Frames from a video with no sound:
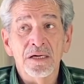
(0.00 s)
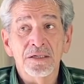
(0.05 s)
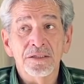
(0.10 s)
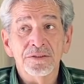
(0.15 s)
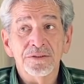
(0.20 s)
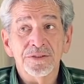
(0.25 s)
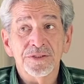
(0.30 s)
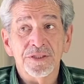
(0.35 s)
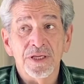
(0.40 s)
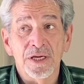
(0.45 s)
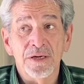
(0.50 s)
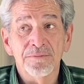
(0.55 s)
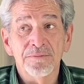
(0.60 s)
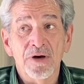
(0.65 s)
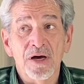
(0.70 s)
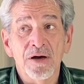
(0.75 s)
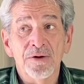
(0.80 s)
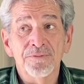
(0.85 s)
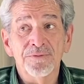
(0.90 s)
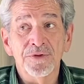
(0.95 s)
some
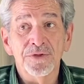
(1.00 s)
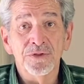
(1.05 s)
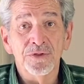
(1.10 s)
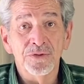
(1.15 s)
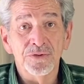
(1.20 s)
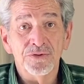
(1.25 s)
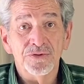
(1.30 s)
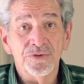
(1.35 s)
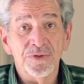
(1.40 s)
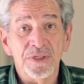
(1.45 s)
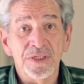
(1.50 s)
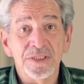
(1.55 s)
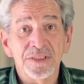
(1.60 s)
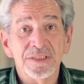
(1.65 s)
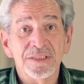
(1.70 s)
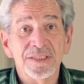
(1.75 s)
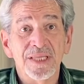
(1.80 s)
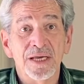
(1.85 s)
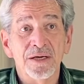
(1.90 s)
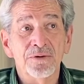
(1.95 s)
of the
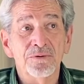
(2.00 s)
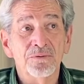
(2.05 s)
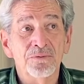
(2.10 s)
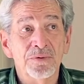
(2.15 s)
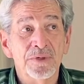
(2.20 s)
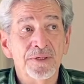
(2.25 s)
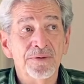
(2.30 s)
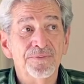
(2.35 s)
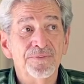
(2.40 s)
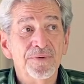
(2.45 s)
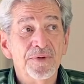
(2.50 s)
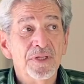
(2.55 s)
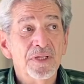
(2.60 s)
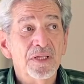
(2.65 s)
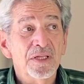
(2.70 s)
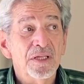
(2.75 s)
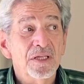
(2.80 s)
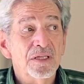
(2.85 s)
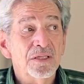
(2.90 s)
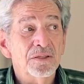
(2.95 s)
nutrients that we've
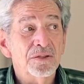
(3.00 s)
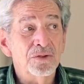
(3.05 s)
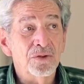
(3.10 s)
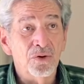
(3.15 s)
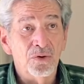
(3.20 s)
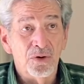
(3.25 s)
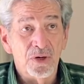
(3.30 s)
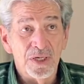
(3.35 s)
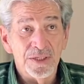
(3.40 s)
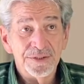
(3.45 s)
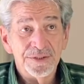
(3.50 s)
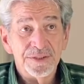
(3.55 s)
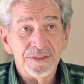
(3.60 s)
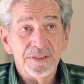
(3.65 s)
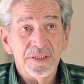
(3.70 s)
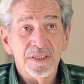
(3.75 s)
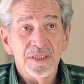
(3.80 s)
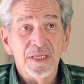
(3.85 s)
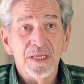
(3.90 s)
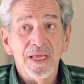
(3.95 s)
lost
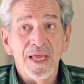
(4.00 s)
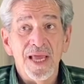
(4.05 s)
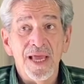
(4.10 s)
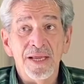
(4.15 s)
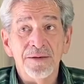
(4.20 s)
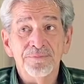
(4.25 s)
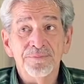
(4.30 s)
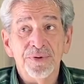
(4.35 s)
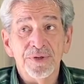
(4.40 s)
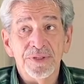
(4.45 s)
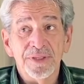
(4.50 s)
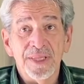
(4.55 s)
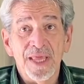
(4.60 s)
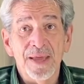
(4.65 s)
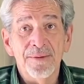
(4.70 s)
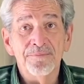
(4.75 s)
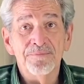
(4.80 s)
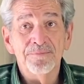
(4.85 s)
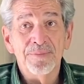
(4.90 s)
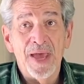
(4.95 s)
and put
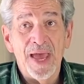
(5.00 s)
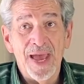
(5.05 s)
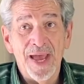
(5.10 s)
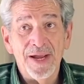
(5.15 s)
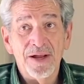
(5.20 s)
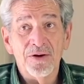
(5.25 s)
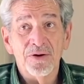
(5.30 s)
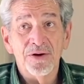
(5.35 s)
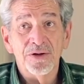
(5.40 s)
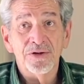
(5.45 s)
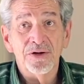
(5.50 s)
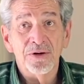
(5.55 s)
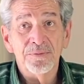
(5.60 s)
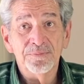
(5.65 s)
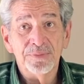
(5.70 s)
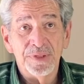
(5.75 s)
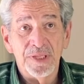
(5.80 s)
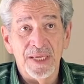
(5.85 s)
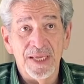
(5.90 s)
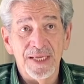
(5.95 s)
them back on our
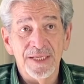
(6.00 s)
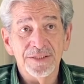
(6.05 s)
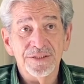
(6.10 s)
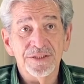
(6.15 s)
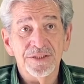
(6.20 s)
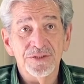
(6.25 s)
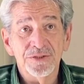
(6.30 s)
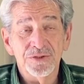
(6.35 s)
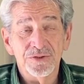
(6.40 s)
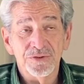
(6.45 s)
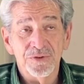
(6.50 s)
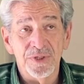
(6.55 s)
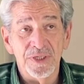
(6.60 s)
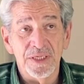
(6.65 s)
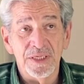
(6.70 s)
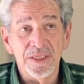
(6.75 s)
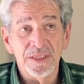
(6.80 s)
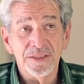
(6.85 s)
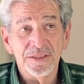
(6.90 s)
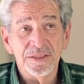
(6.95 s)
plants and
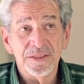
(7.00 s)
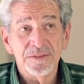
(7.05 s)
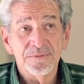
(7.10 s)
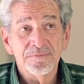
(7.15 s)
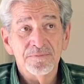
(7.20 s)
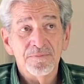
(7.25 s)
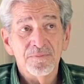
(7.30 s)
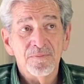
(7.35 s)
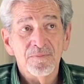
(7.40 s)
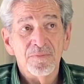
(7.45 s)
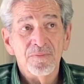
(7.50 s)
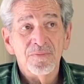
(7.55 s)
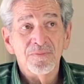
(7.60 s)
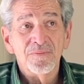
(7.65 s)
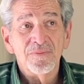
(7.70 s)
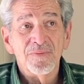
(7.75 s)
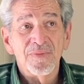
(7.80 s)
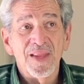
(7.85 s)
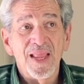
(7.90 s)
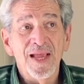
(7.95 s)

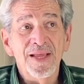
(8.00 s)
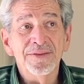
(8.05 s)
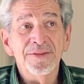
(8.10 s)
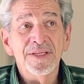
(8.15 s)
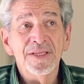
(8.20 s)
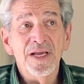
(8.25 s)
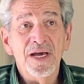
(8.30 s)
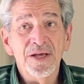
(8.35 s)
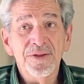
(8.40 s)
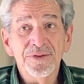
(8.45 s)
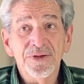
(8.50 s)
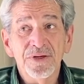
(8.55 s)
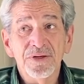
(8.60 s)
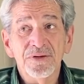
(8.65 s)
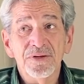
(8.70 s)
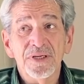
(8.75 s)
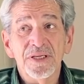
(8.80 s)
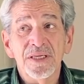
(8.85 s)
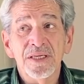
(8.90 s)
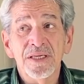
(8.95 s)
trees. And the
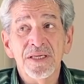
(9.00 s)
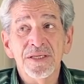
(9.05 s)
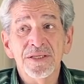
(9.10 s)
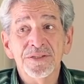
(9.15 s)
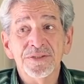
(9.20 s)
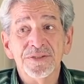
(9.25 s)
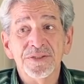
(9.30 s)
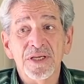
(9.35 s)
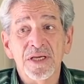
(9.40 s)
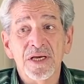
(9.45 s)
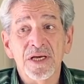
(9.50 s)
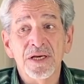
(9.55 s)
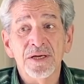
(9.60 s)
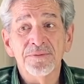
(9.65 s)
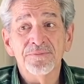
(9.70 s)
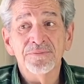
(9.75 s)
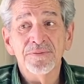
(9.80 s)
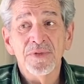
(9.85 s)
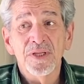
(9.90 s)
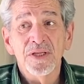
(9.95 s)
other is
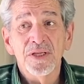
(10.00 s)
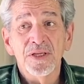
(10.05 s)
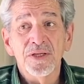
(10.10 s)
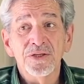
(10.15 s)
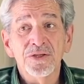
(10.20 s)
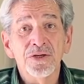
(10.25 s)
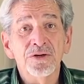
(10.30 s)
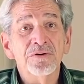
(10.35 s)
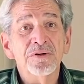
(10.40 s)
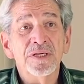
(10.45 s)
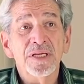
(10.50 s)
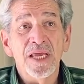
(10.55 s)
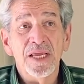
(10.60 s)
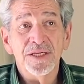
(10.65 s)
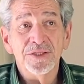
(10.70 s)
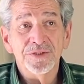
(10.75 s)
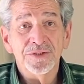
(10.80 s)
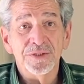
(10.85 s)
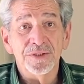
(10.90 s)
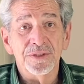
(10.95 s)

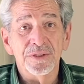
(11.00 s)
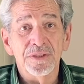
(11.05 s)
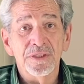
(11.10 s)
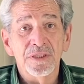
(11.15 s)
urination.